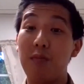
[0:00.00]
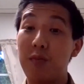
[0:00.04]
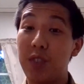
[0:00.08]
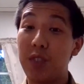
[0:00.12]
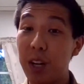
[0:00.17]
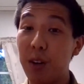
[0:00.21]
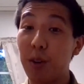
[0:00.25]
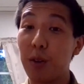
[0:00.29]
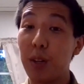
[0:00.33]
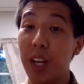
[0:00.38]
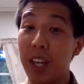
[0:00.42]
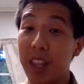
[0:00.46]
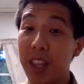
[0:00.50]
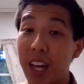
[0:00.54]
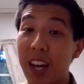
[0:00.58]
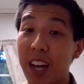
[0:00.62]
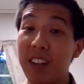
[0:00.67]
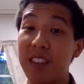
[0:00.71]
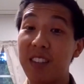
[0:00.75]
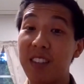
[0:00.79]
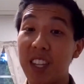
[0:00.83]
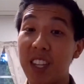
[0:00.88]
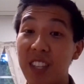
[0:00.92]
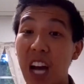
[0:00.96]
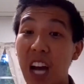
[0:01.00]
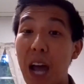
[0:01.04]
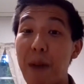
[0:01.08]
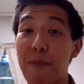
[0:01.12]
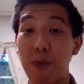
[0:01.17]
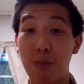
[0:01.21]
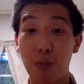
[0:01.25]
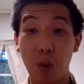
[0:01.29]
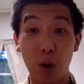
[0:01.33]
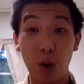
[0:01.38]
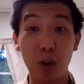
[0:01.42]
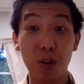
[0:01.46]
generally, that is the type
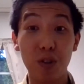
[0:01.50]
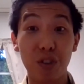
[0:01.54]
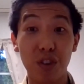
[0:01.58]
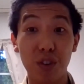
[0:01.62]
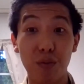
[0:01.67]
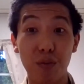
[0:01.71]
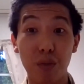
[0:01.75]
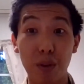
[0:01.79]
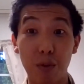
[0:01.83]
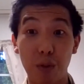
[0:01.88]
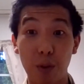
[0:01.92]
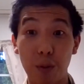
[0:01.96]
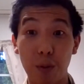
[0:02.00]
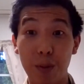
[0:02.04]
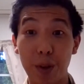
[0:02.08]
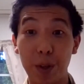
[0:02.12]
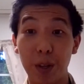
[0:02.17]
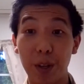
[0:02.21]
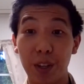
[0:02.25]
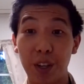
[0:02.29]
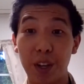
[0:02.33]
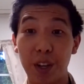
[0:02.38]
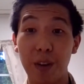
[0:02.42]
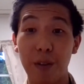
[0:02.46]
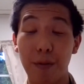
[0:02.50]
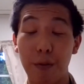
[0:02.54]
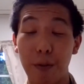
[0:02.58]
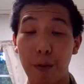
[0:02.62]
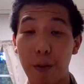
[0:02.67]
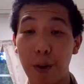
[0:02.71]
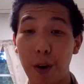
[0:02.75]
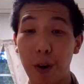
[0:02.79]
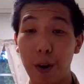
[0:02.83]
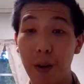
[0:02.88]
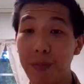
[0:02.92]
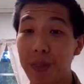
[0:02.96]
of person we will be looking
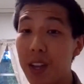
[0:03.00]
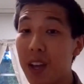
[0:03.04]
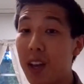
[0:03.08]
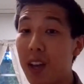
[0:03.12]
for.